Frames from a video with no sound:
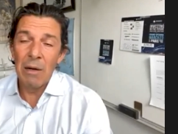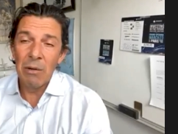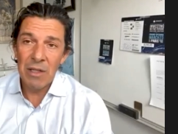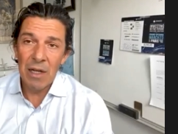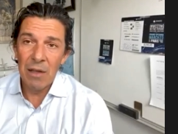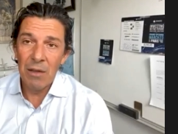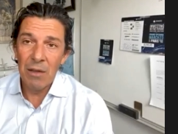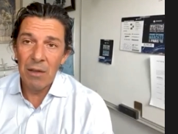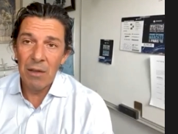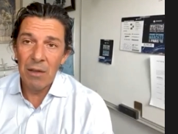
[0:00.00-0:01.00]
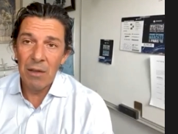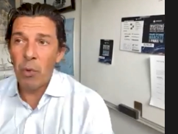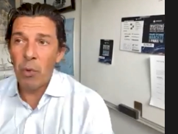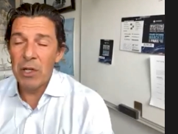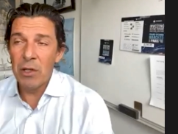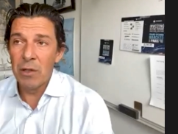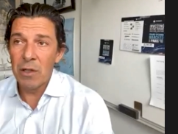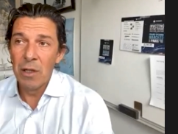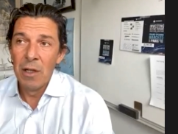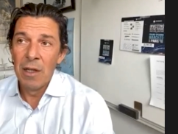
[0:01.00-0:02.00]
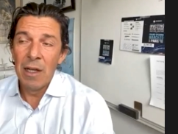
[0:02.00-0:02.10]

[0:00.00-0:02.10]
outside the large corporations.